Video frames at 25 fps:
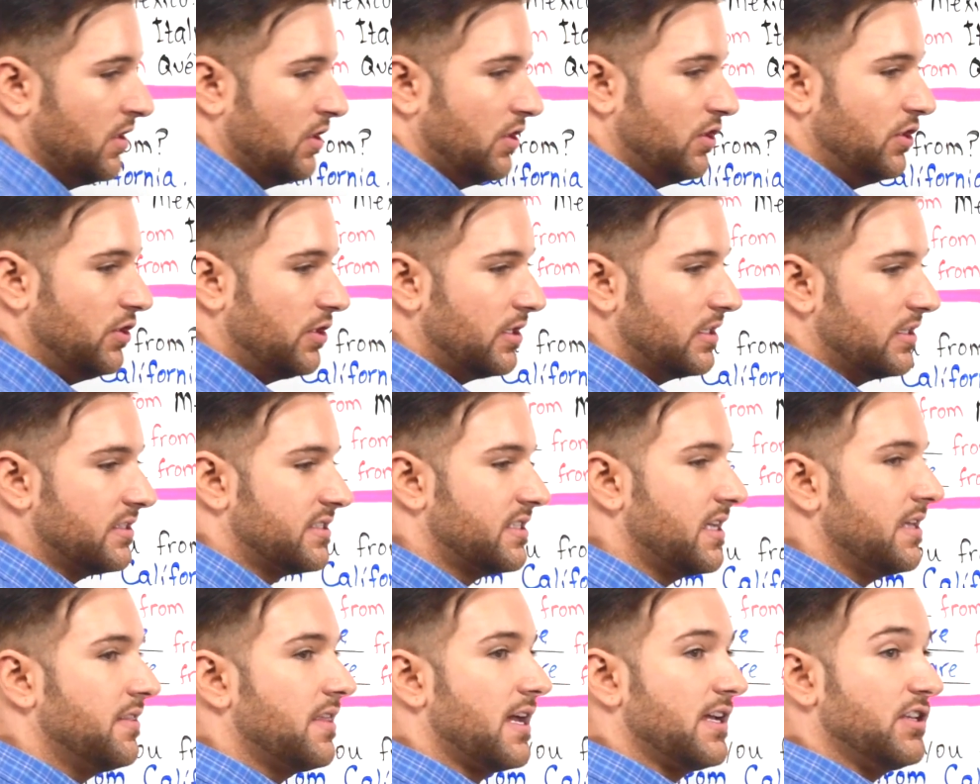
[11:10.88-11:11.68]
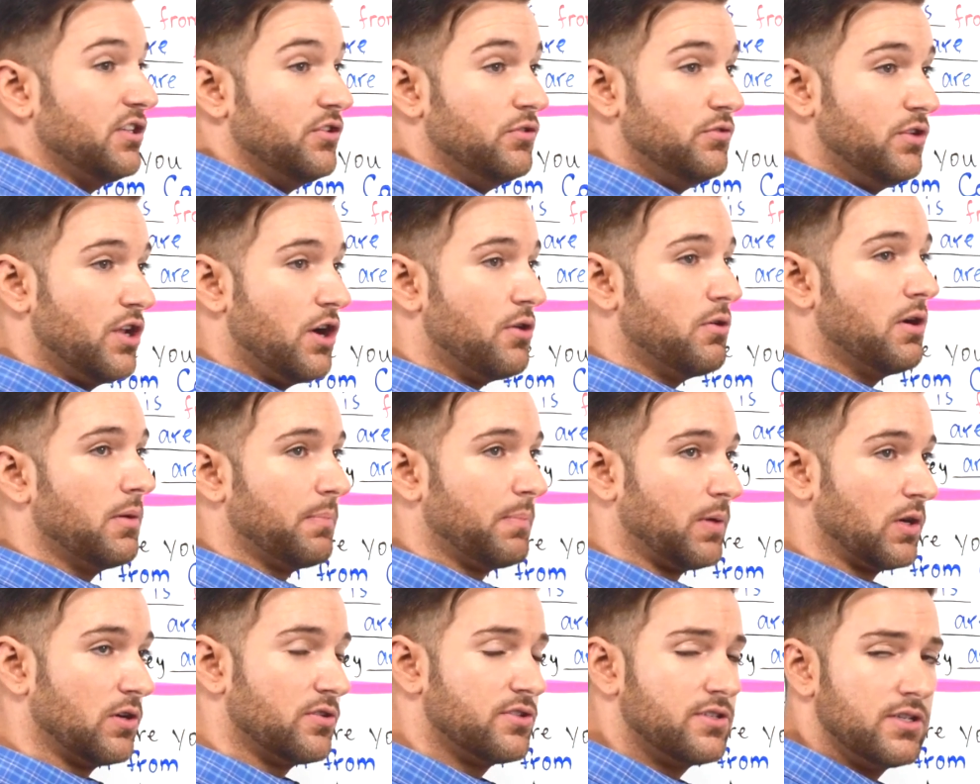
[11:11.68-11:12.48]
you can say that you know a
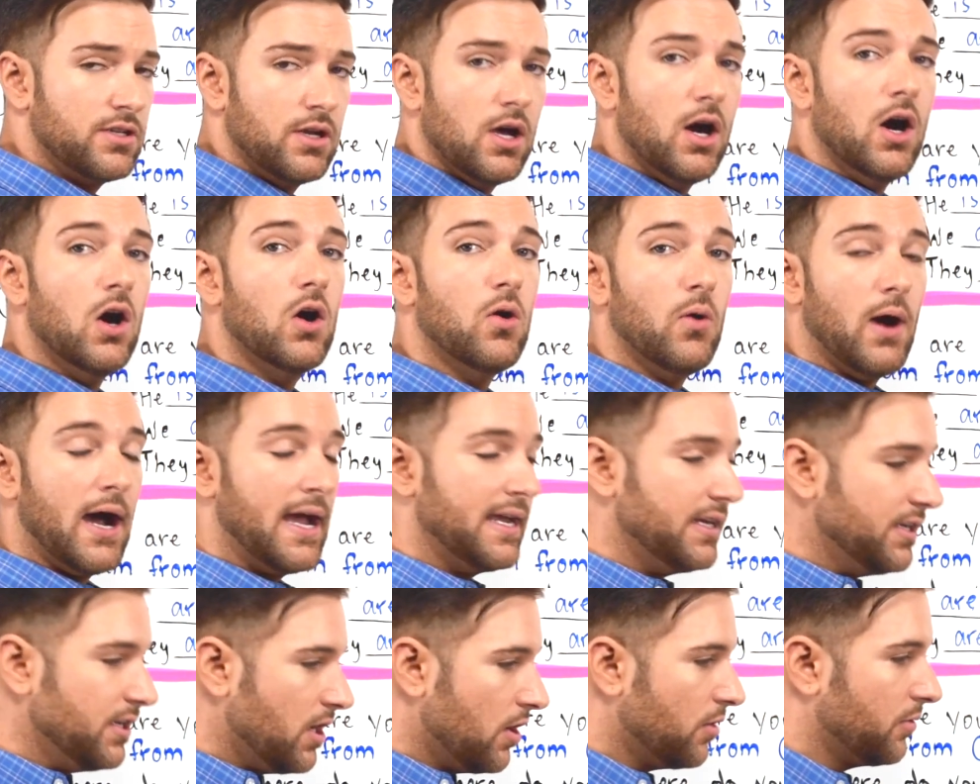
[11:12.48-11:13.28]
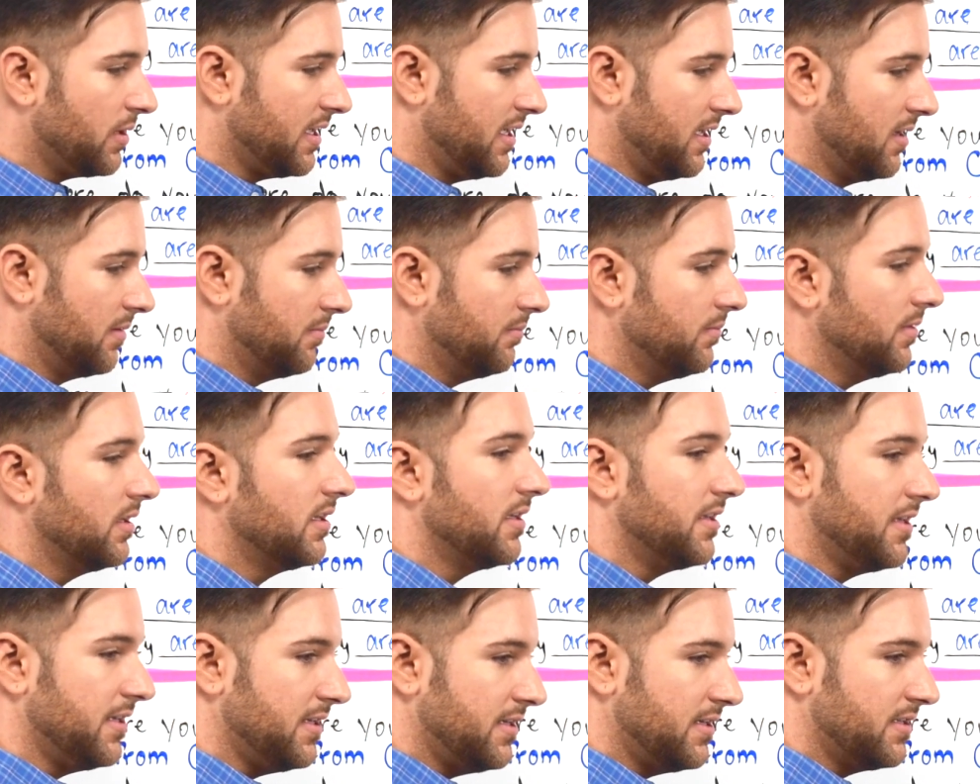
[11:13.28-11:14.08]
person. Oh, I know him,
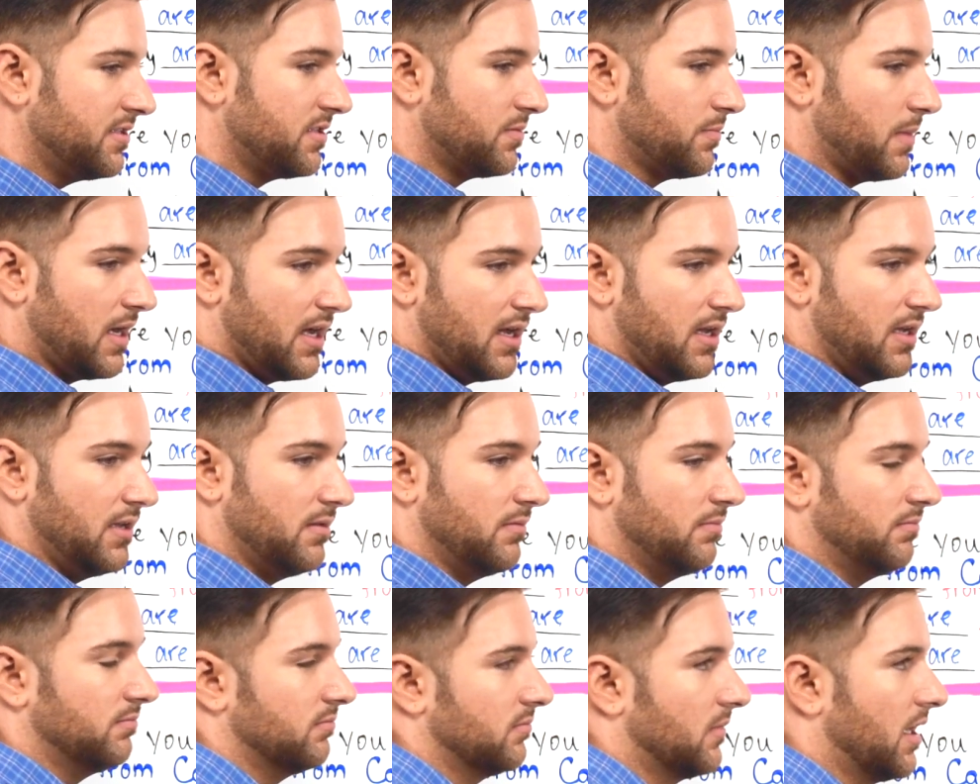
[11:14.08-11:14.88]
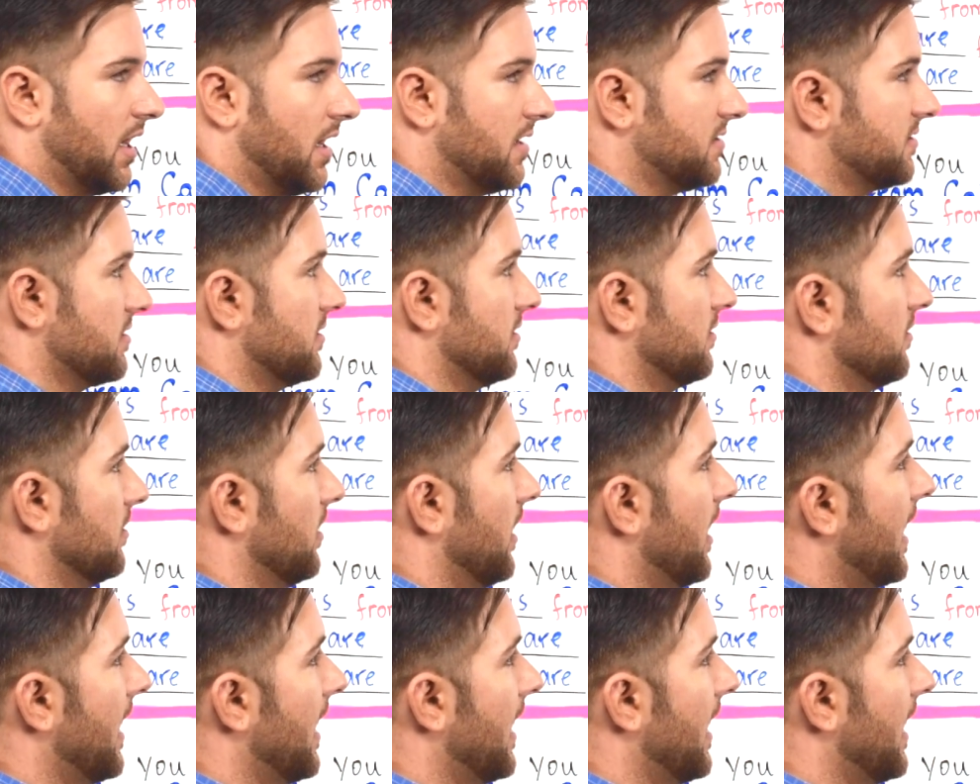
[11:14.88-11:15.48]
he is my cousin.